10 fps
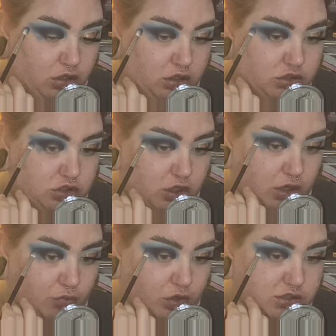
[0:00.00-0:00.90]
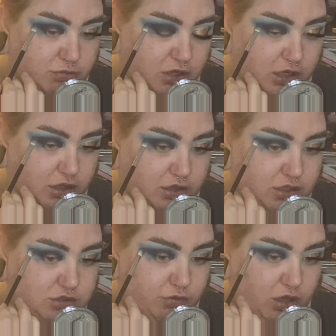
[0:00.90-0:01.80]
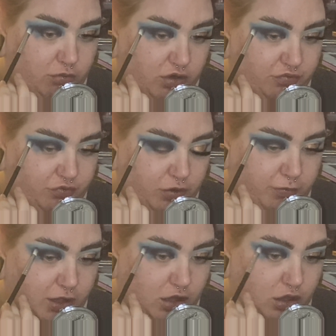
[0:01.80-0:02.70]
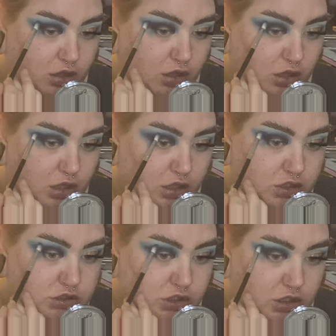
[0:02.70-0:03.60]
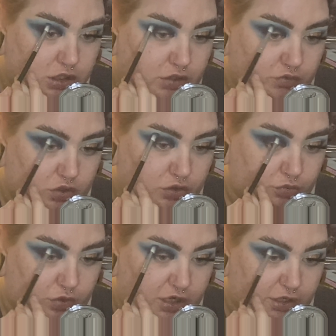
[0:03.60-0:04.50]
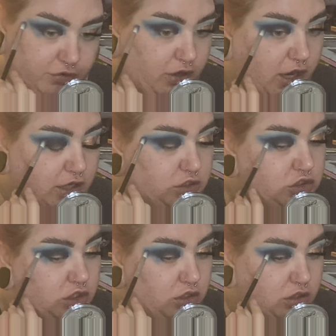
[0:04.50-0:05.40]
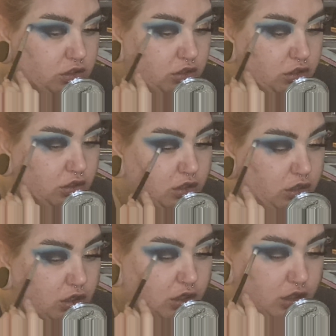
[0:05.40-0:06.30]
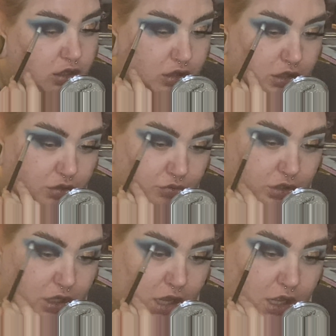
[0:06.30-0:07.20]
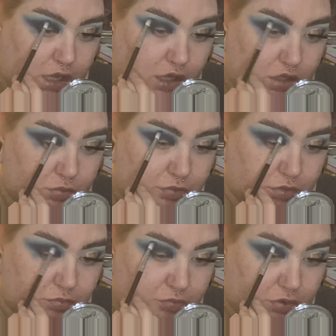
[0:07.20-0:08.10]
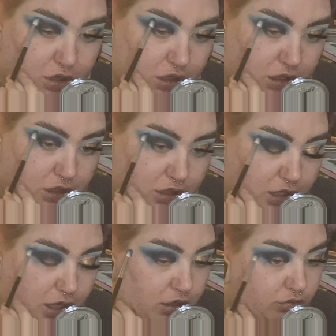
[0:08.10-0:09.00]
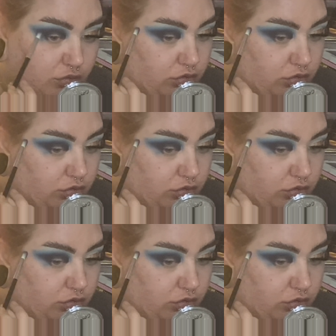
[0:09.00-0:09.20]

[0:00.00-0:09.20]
So I was applying it this way, I'm going to flip it so that you've got the wider edge, and that will help blend that out.